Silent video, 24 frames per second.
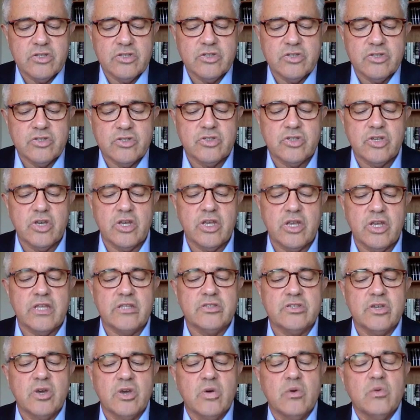
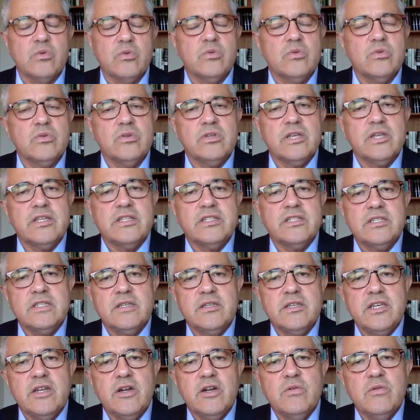so it's,
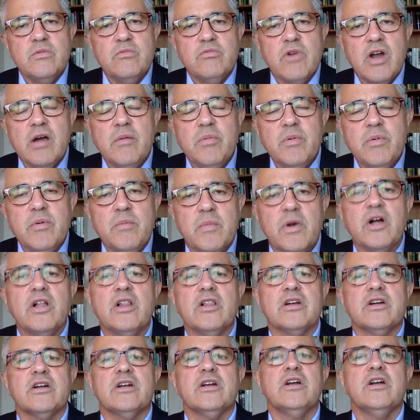Robert
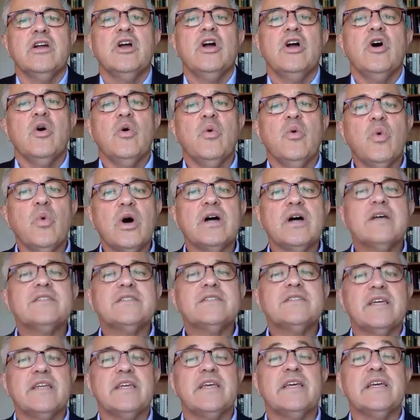Mueller was
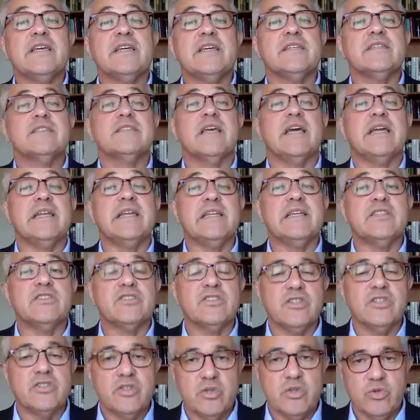and is an
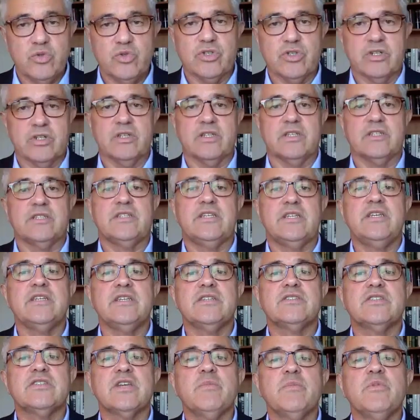institutionalist. He
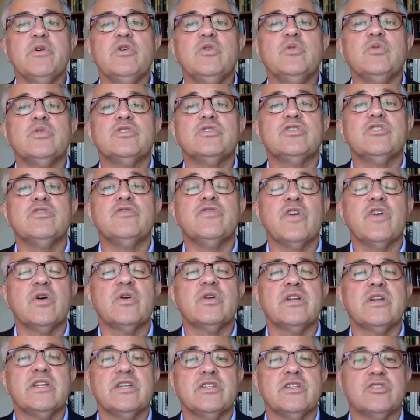is someone who has
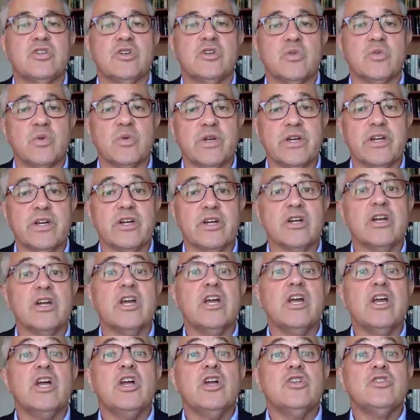devoted his career
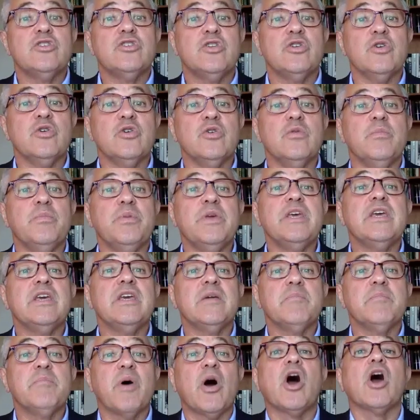to
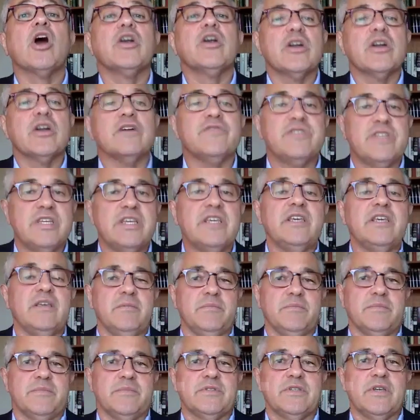being part of
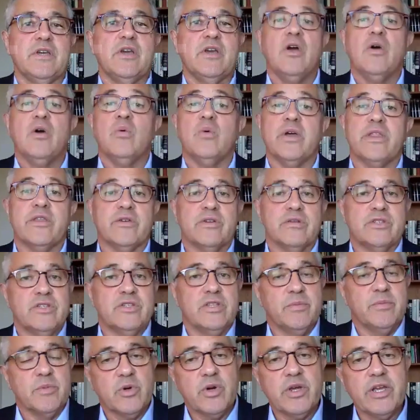teams, whether it's
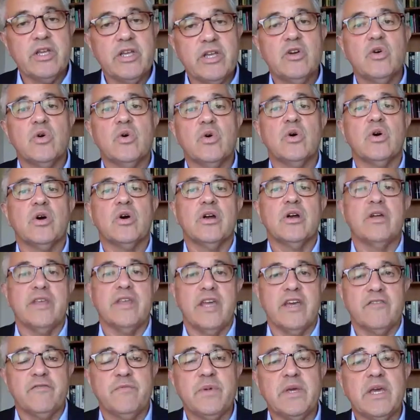the Marine Corps or the
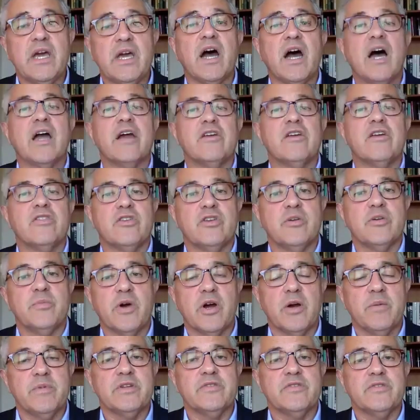FBI or the
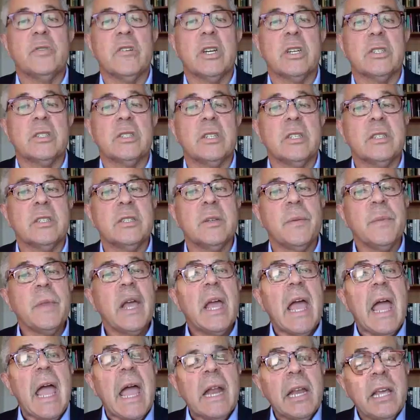Department of Justice.
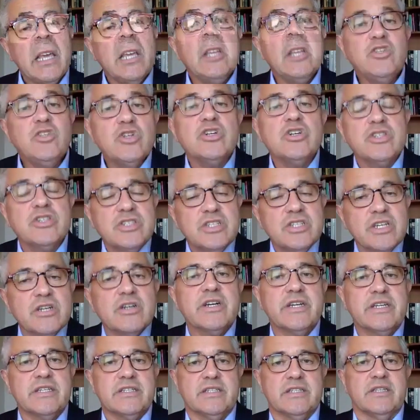And he took
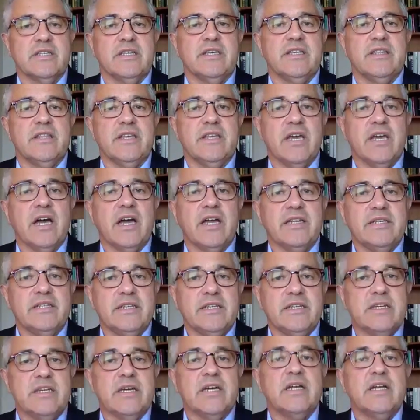seriously the
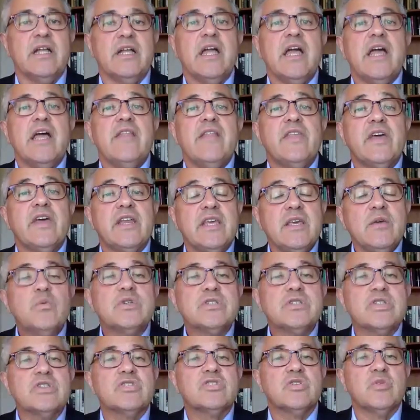idea that he
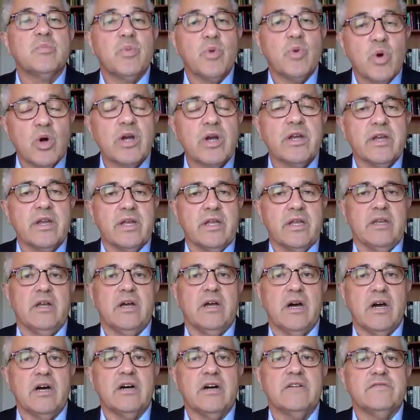was a subordinate
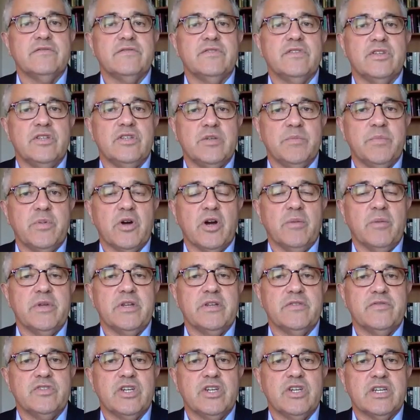of the Department
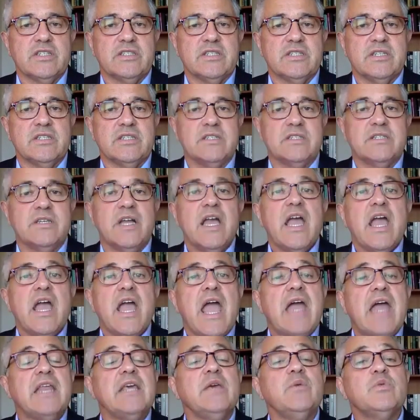of Justice.
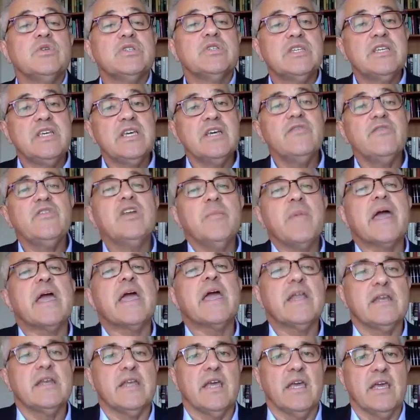And he was given a
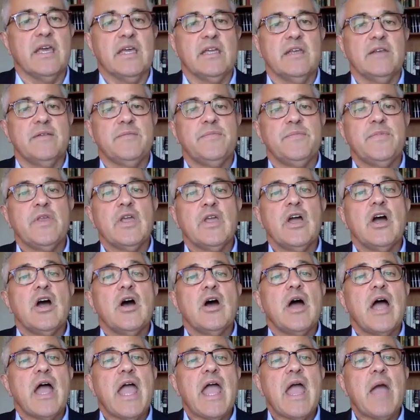mandate,
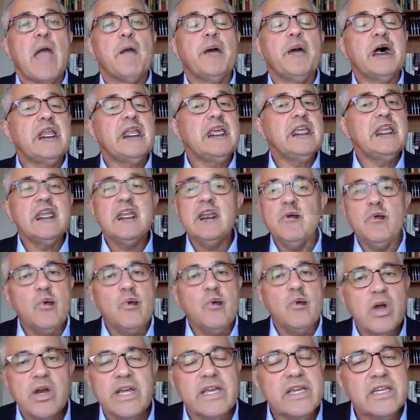but he didn't
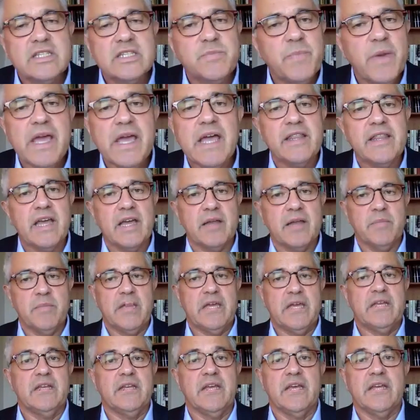want to expand that
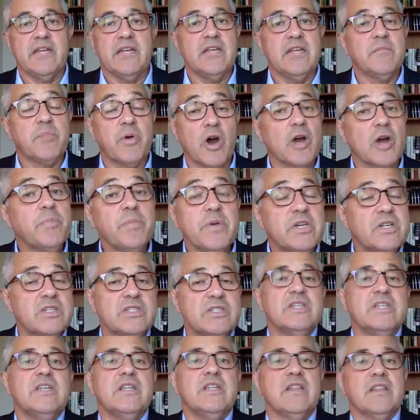mandate, in part because
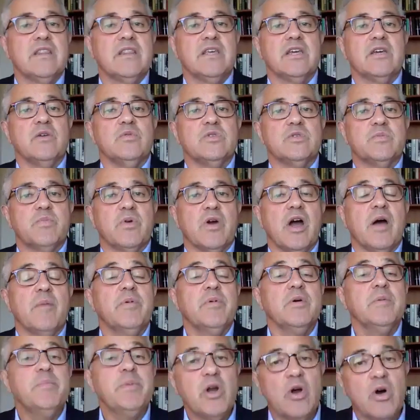he didn't think it was
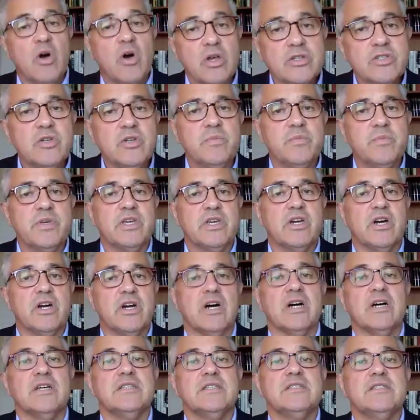proper, but also
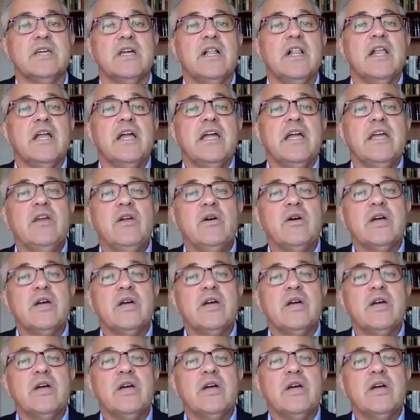because, he